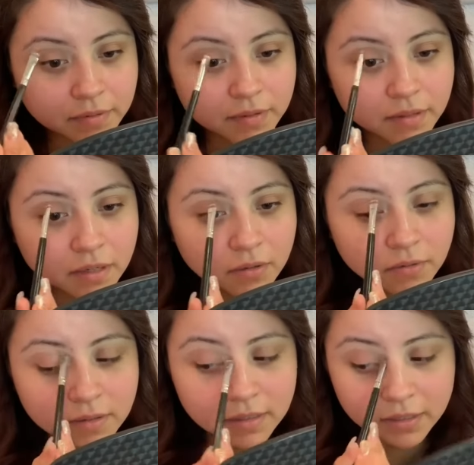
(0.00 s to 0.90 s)
You know,
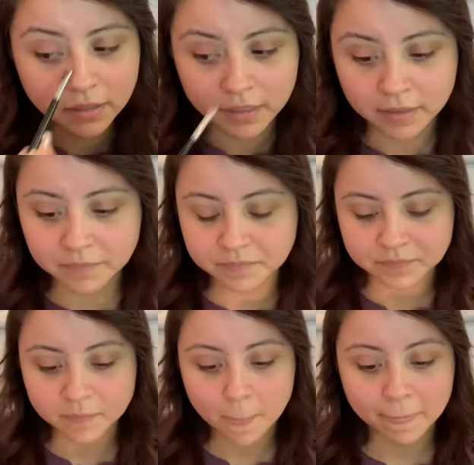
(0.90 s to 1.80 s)
literally.
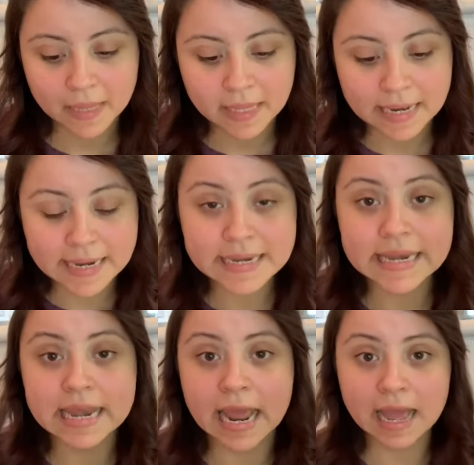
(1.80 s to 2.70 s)

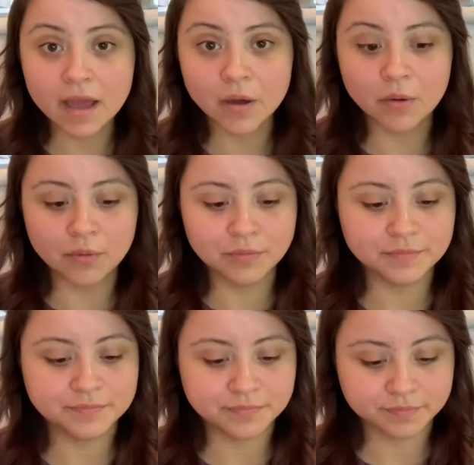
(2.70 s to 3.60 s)
Now
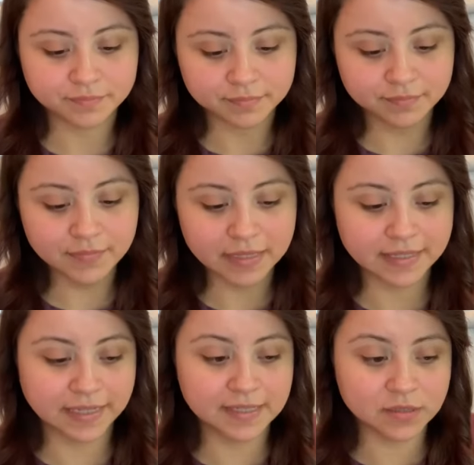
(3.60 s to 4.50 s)

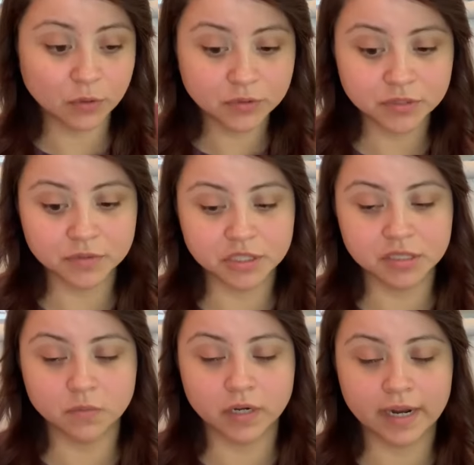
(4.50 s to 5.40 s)
that he's older, which
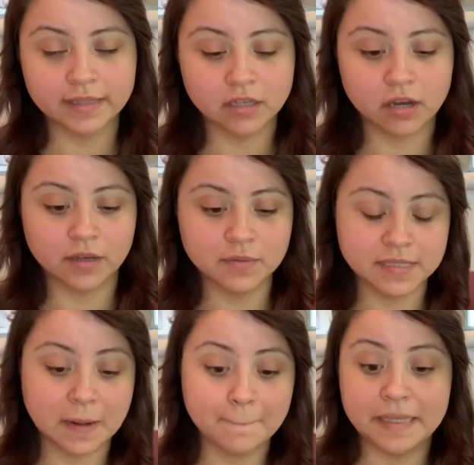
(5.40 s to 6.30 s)
is where I thought it was
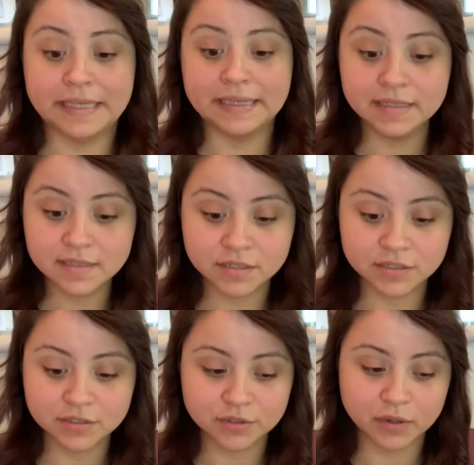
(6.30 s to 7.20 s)
gonna be
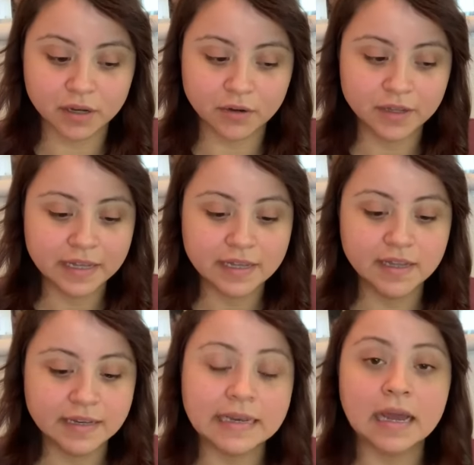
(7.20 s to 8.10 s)
easier to go out,
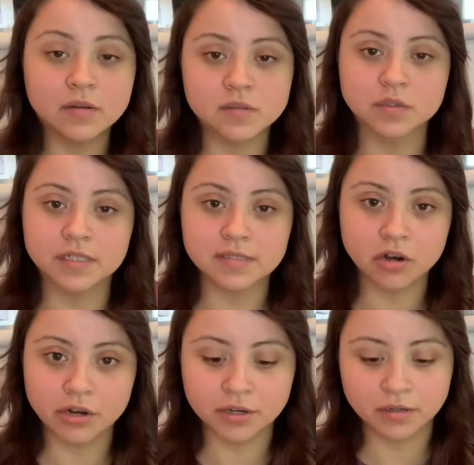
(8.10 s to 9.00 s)
now it's when it's
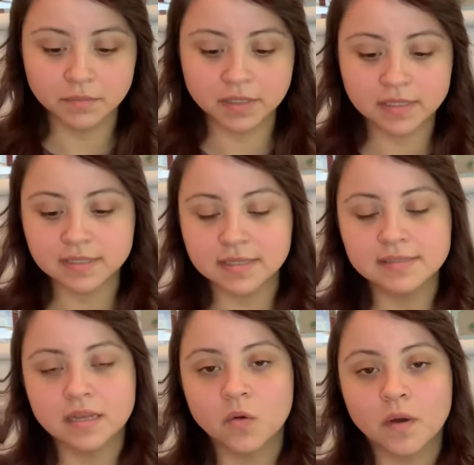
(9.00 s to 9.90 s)
harder because
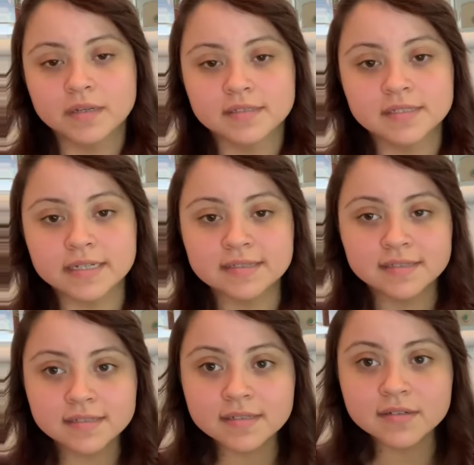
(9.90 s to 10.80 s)
they don't wanna stay
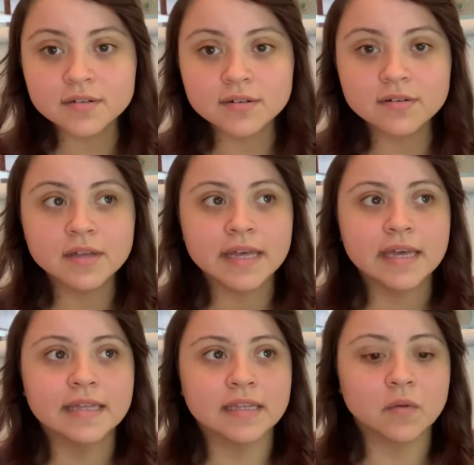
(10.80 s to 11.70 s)
still.
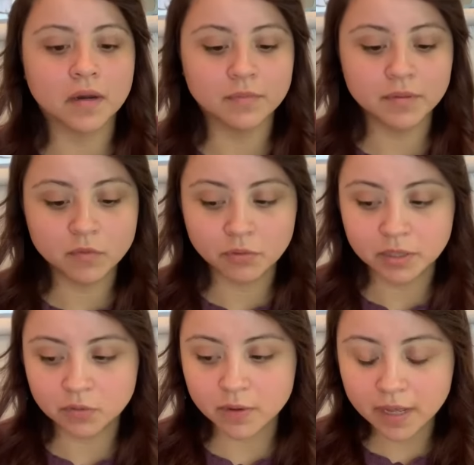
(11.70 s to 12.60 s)
They wanna be
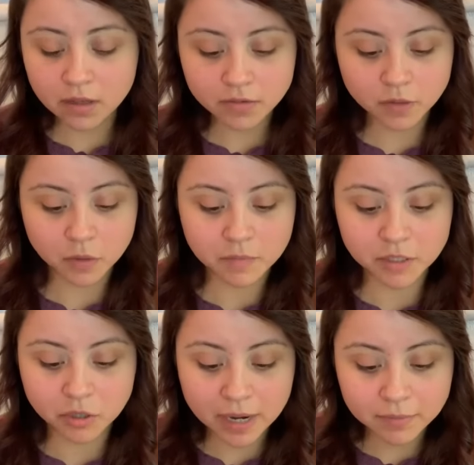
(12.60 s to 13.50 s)
moving around. They wanna be
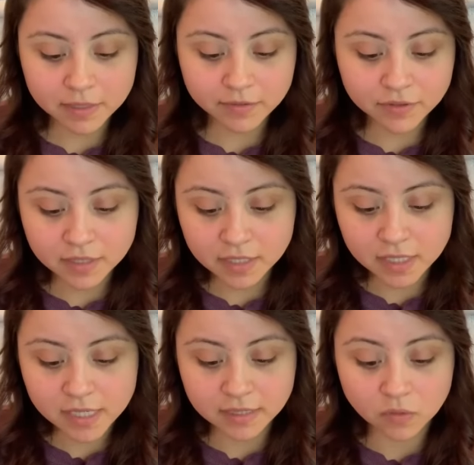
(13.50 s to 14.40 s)
grabbing
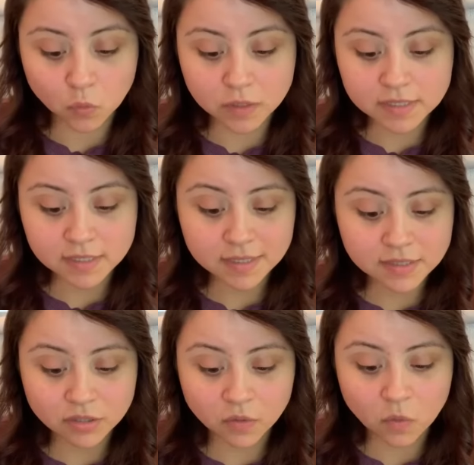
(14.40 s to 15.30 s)
everything. And then once they
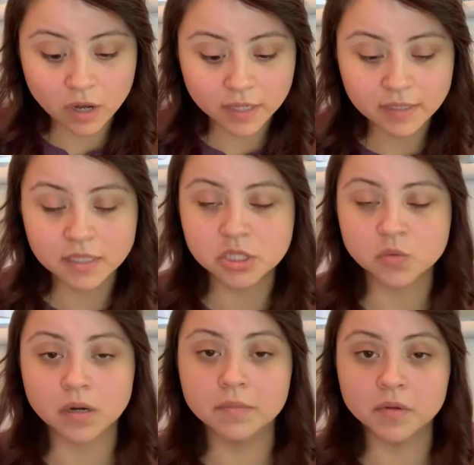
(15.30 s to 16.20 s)
start walking, they just
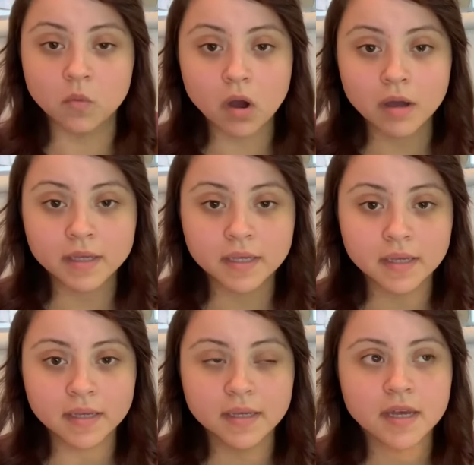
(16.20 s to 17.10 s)
wanna be
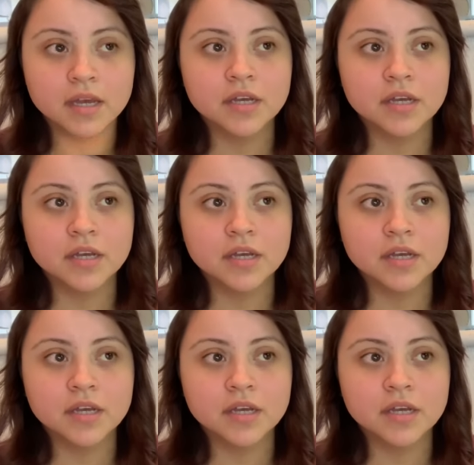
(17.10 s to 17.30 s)
walking.